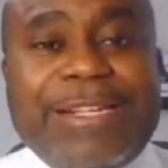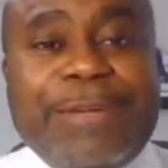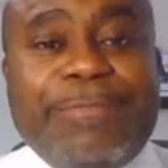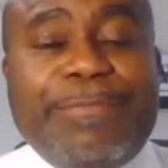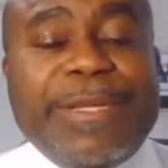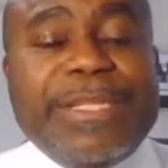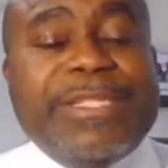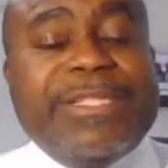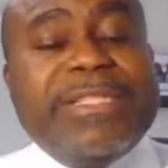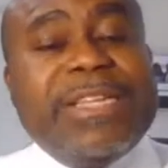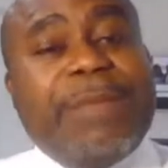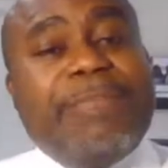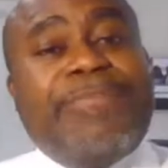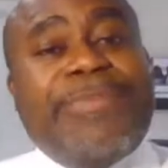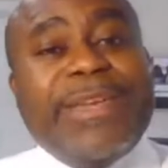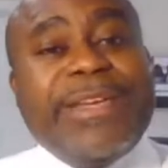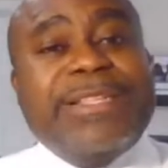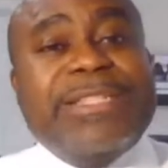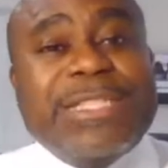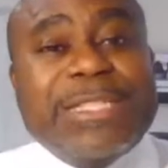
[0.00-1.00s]
to be
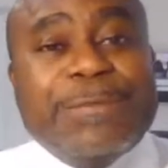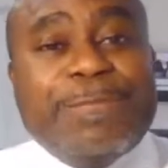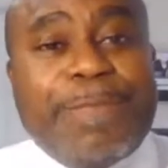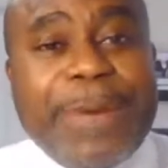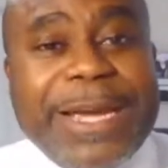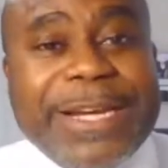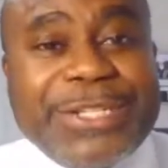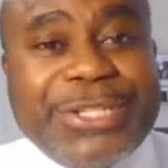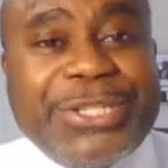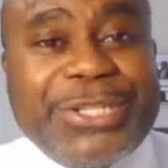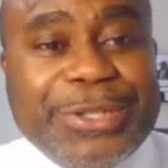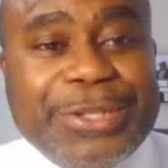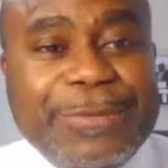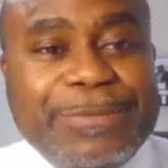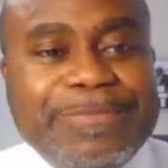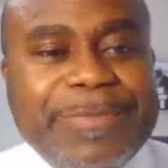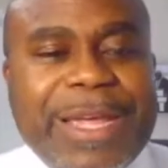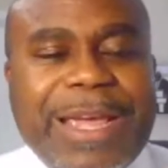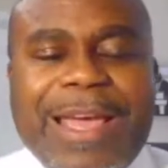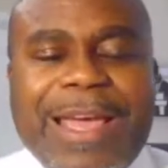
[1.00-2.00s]
something
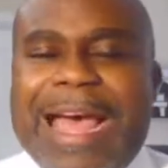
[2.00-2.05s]
special.